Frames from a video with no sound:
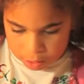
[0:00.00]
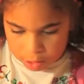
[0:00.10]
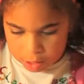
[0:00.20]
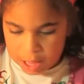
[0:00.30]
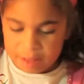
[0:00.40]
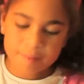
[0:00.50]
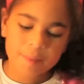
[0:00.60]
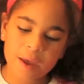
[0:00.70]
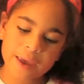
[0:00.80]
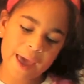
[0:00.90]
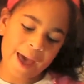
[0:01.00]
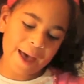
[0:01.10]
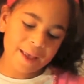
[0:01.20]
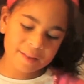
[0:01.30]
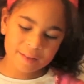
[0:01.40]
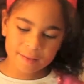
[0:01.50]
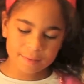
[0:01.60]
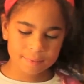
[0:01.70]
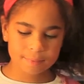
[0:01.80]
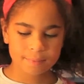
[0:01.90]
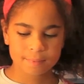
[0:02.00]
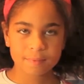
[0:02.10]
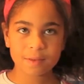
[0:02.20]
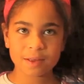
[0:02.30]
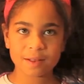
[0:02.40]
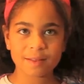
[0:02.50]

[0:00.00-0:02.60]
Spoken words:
there's my S, you can